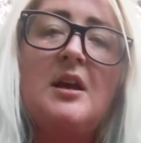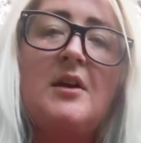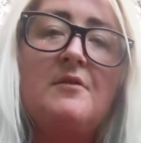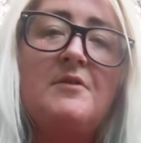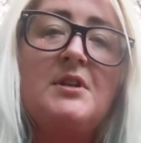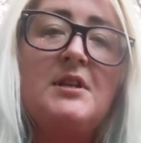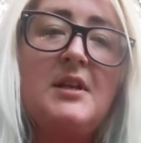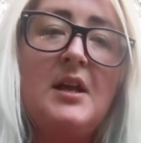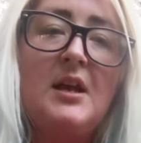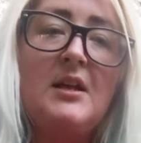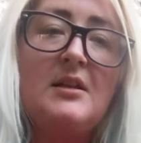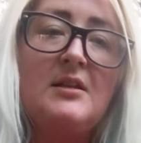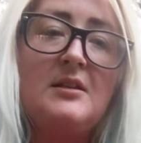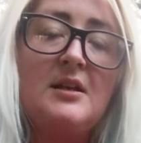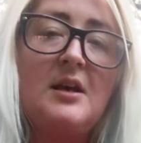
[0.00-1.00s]
every
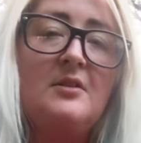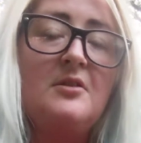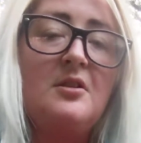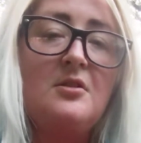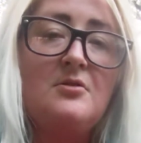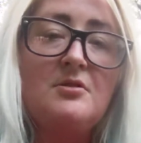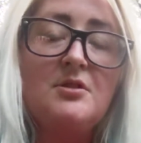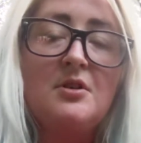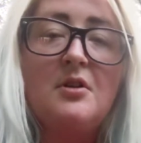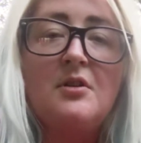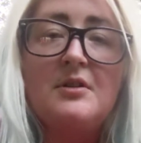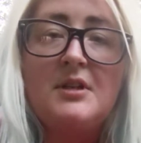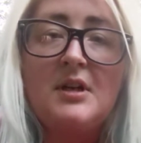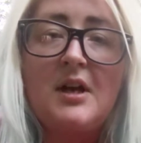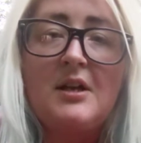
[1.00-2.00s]
day, and that includes
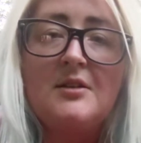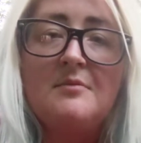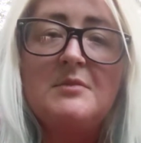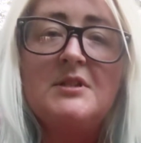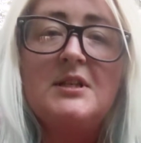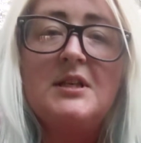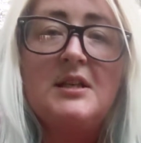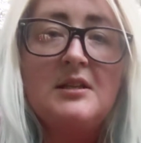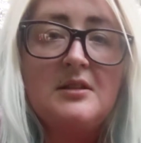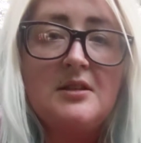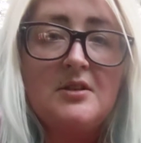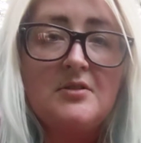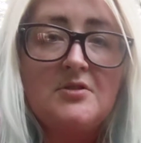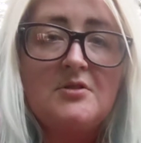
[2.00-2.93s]
all the items in there.